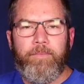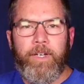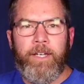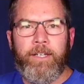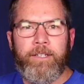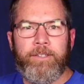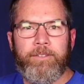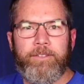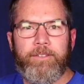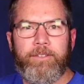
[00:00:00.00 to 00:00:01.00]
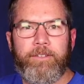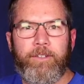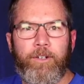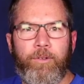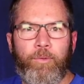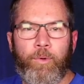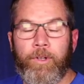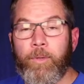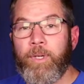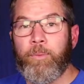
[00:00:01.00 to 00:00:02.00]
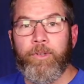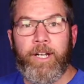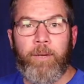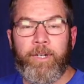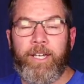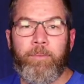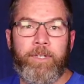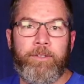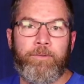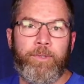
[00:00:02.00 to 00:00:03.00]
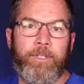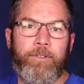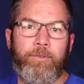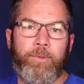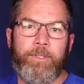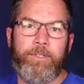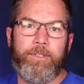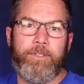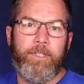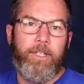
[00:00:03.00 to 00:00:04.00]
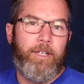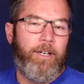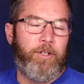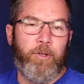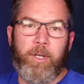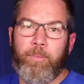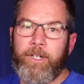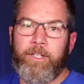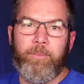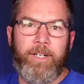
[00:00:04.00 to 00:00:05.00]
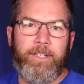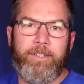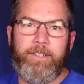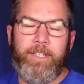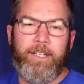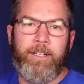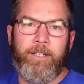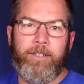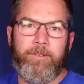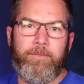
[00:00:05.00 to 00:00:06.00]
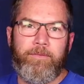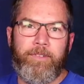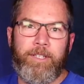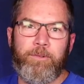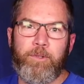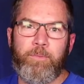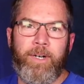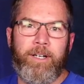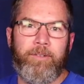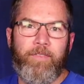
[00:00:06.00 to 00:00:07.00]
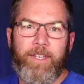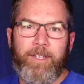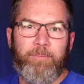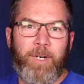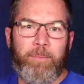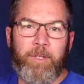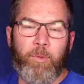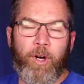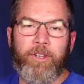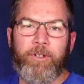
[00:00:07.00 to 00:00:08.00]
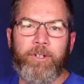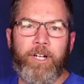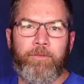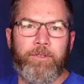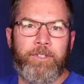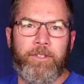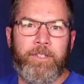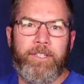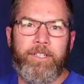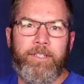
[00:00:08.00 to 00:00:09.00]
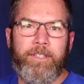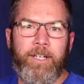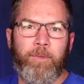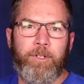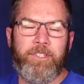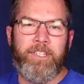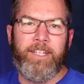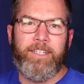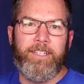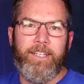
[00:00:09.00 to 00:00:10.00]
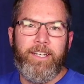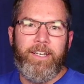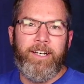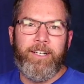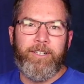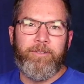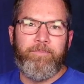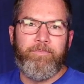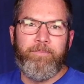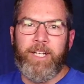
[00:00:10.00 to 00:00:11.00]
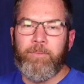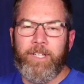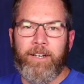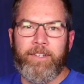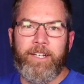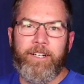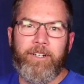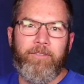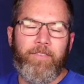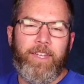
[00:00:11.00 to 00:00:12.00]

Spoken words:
And one of the people that I began meeting with was a great buddy of mine. He was my big brother in our fraternity at Murray State. Met him down there.